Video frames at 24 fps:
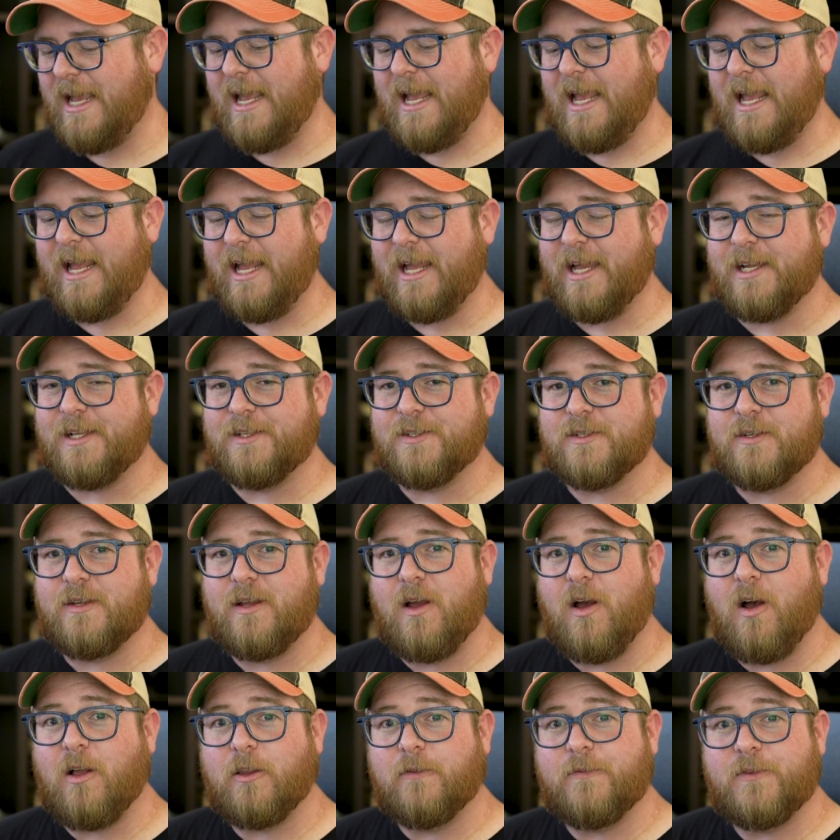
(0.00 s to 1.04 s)
And
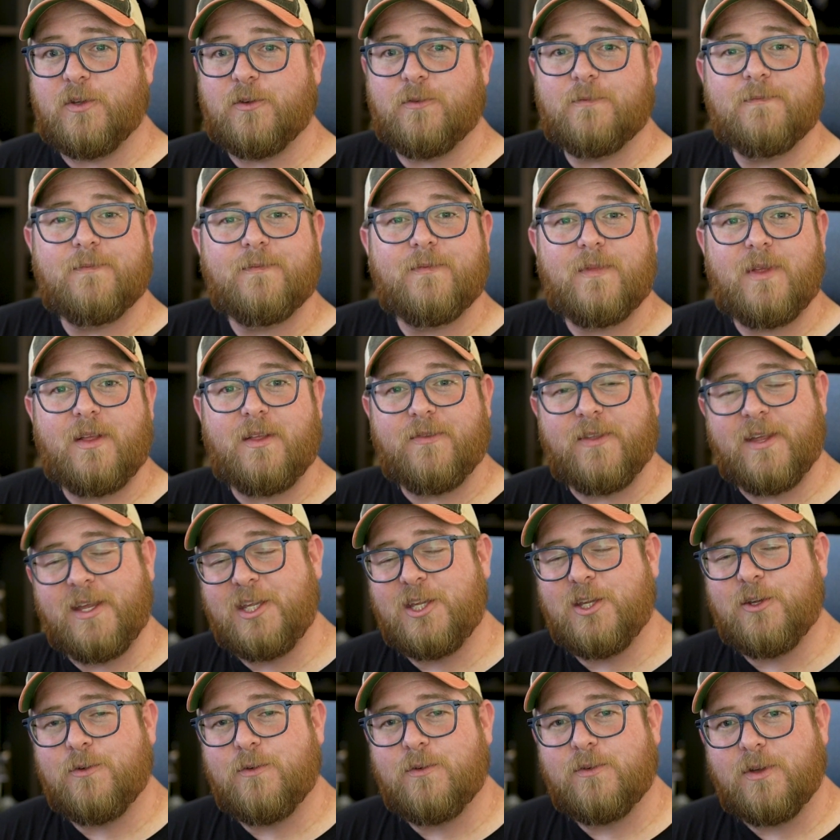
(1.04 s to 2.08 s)
all of you,
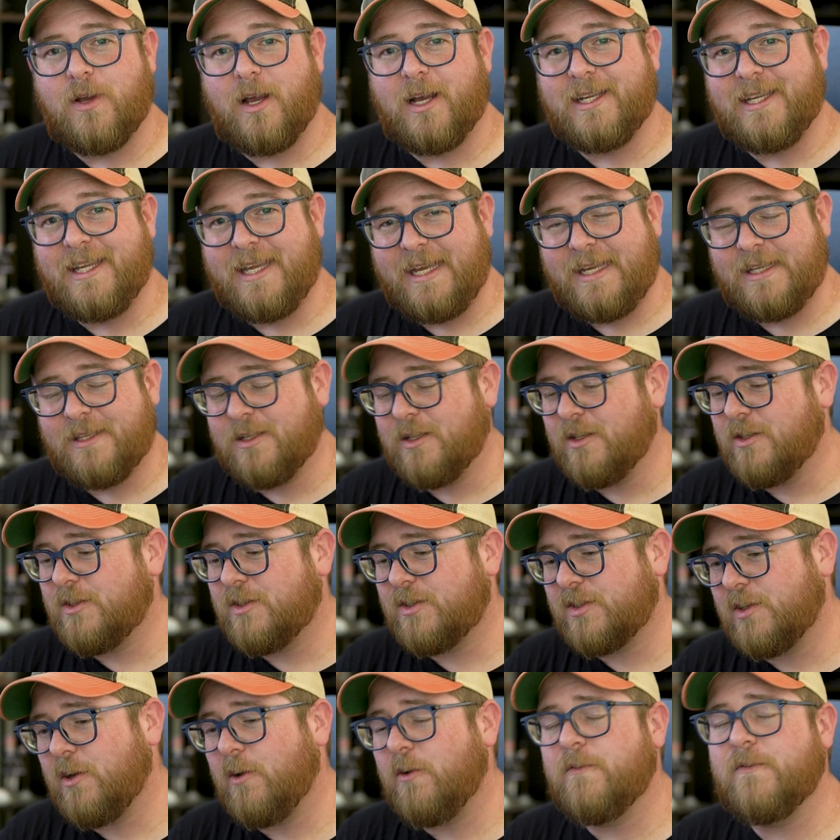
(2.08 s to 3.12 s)
thank you again
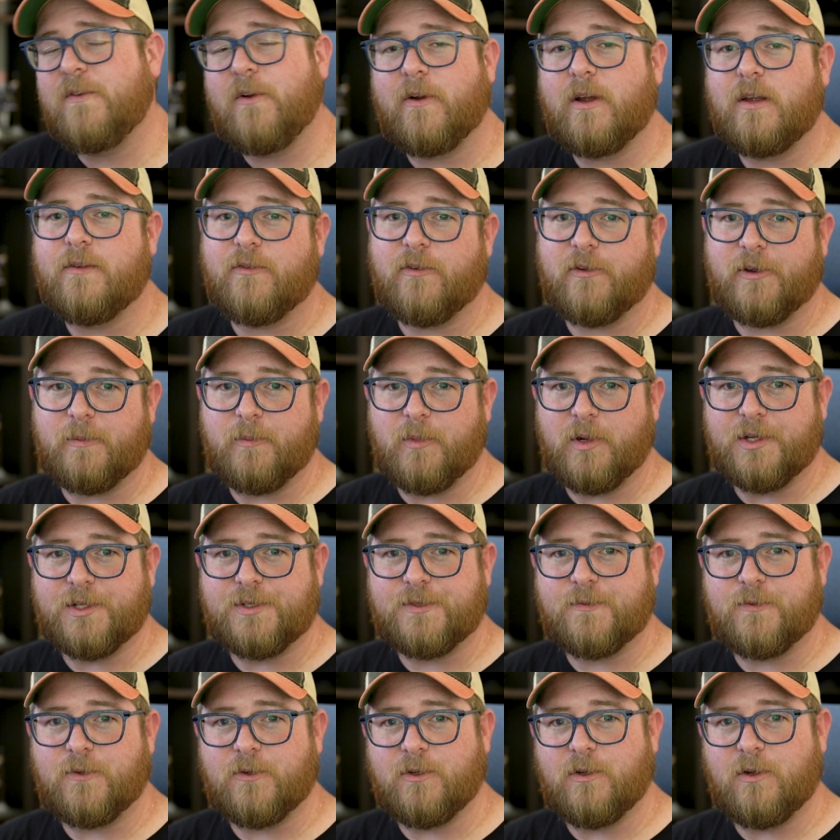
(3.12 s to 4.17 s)
so very, very
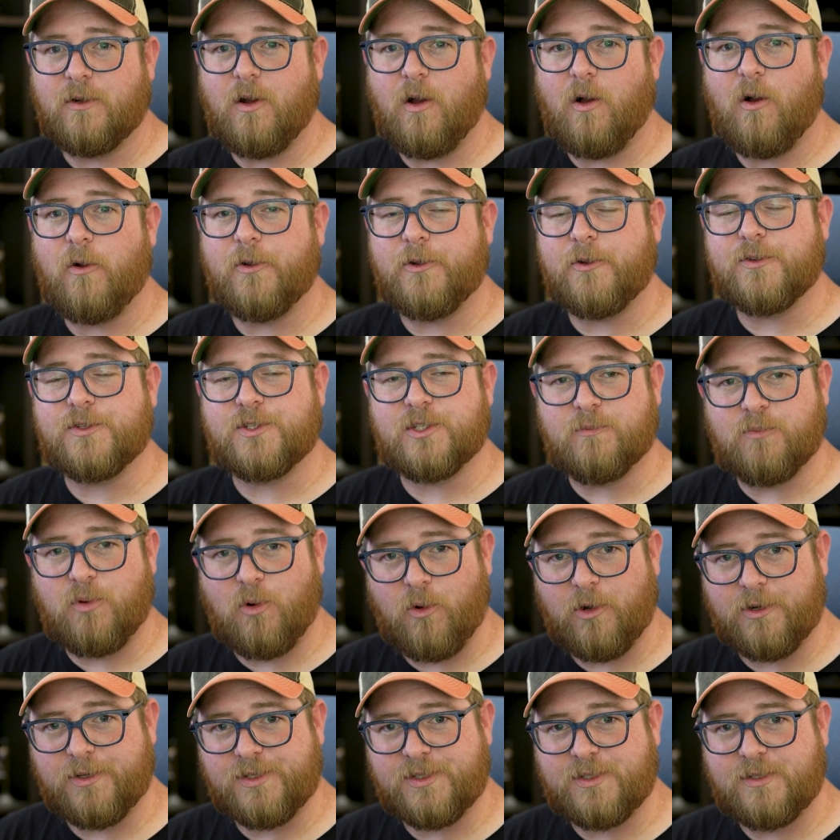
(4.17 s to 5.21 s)
much for all your
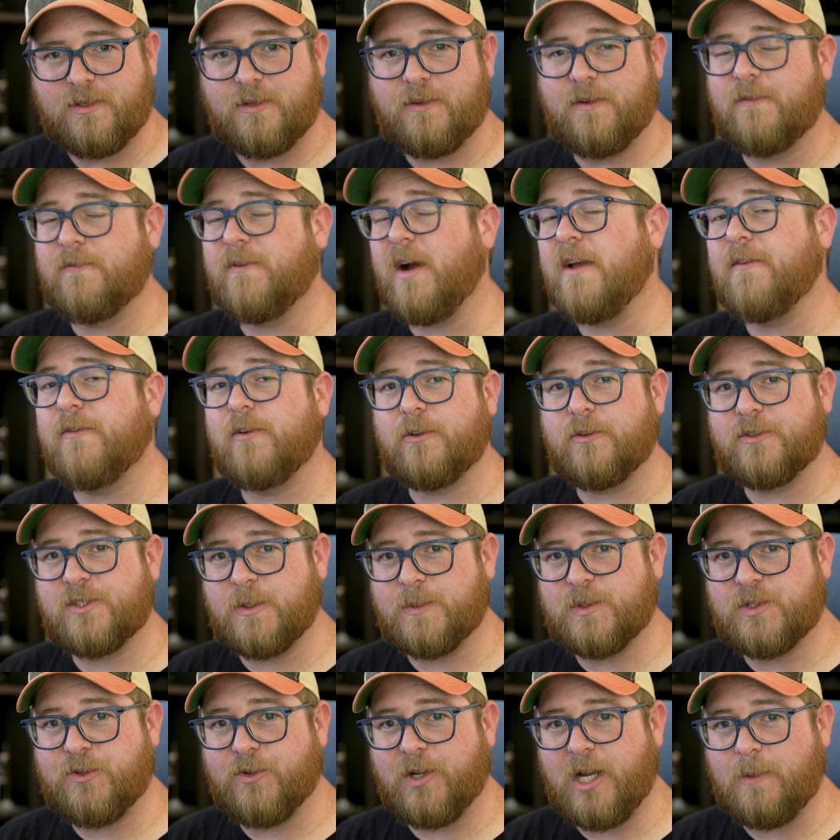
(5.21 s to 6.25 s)
support. 500
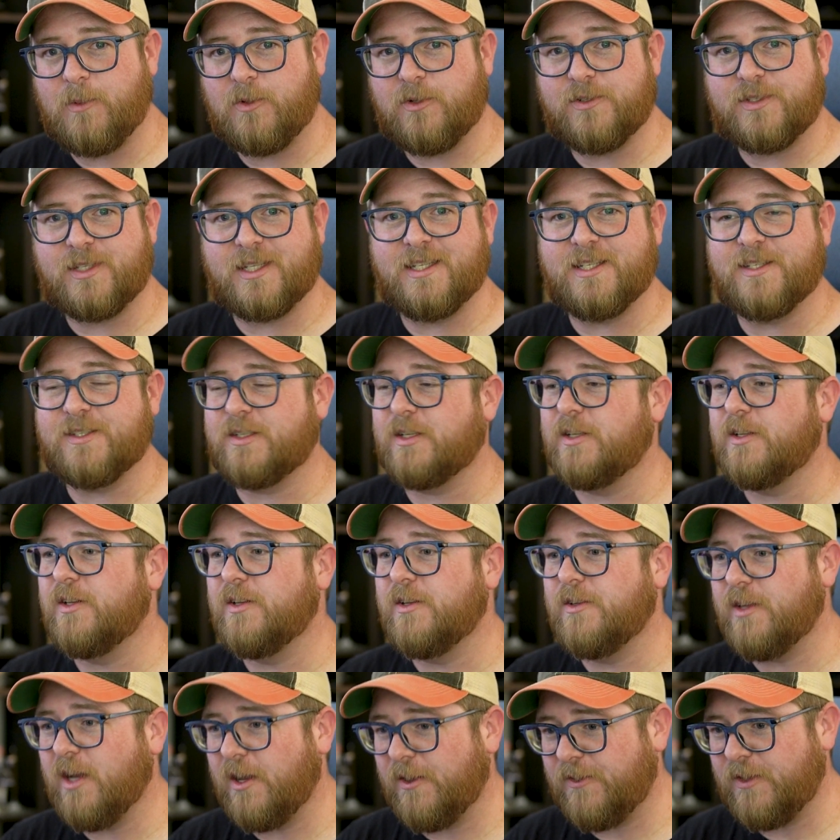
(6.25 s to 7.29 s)
subscribers is
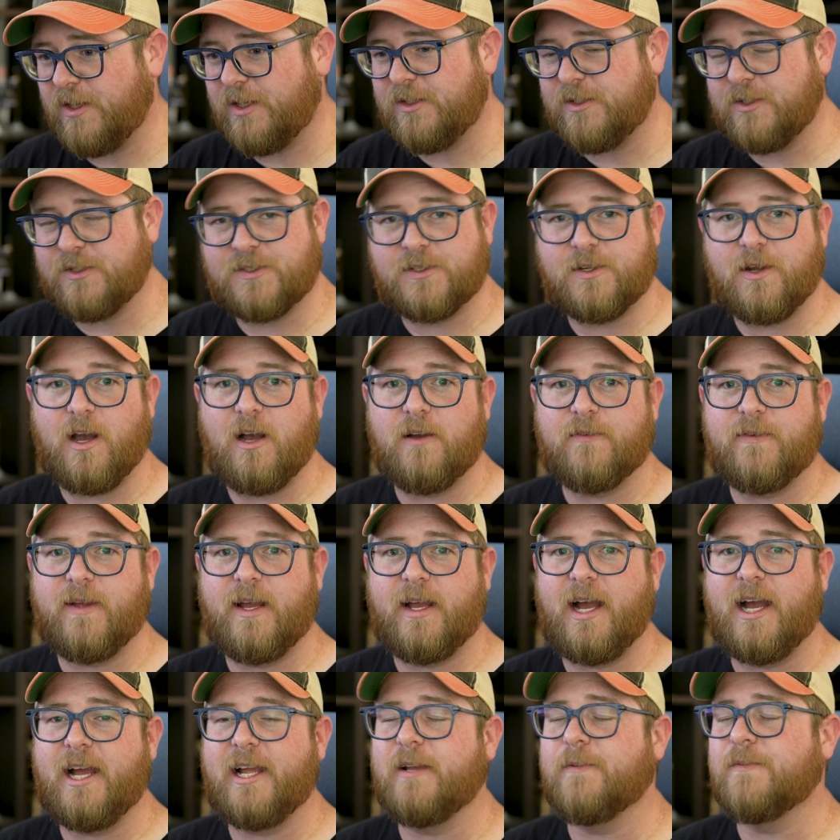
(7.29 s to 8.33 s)
nothing to scoff
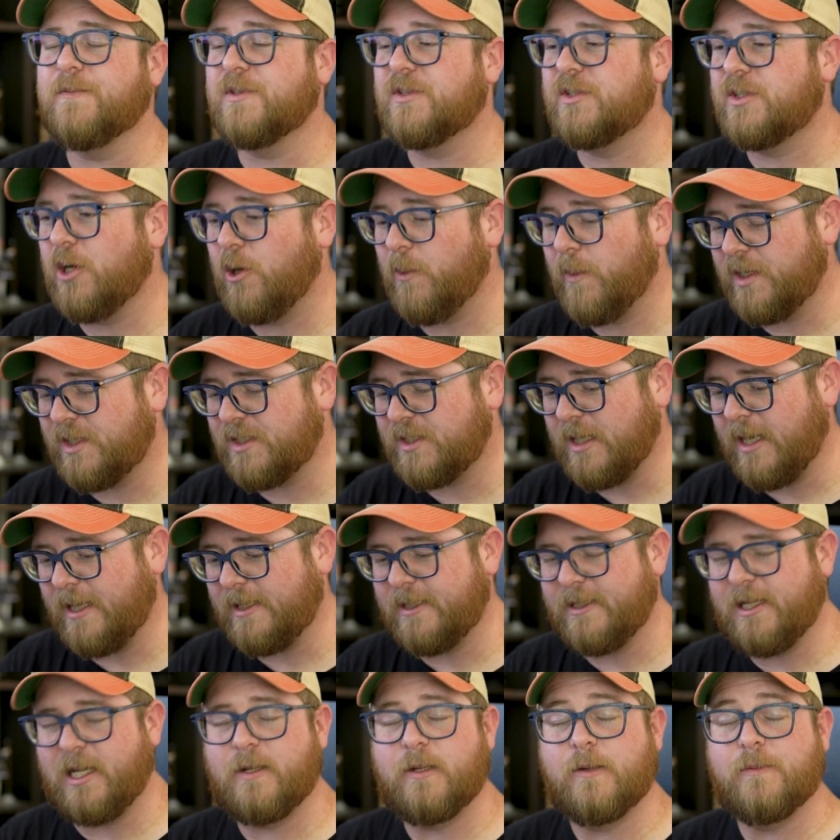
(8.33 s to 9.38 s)
at. I am so
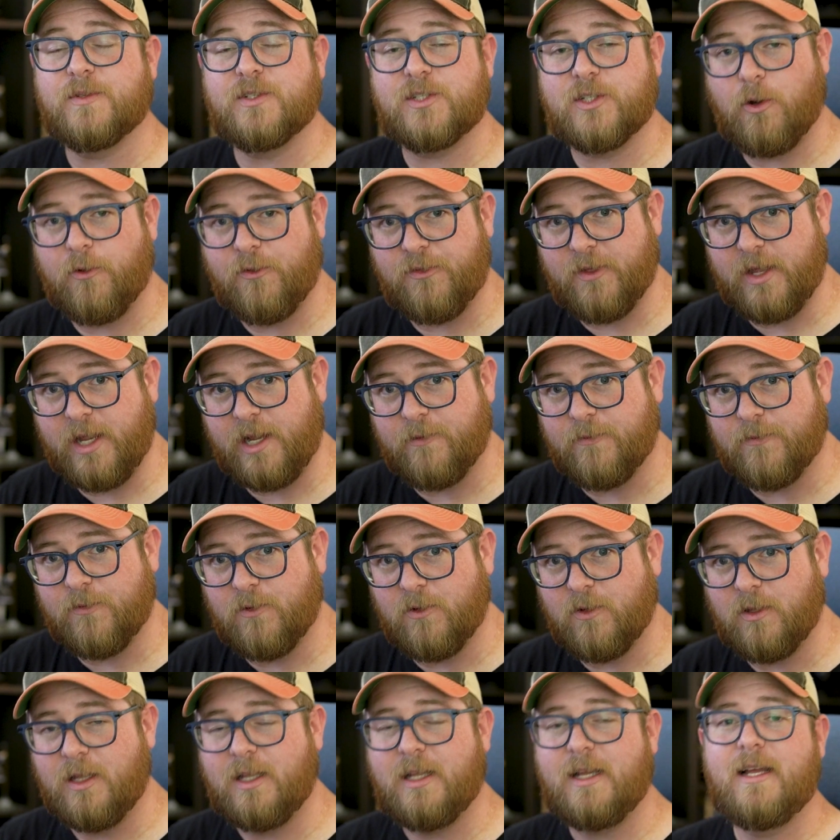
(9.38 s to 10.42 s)
excited. I am so thankful.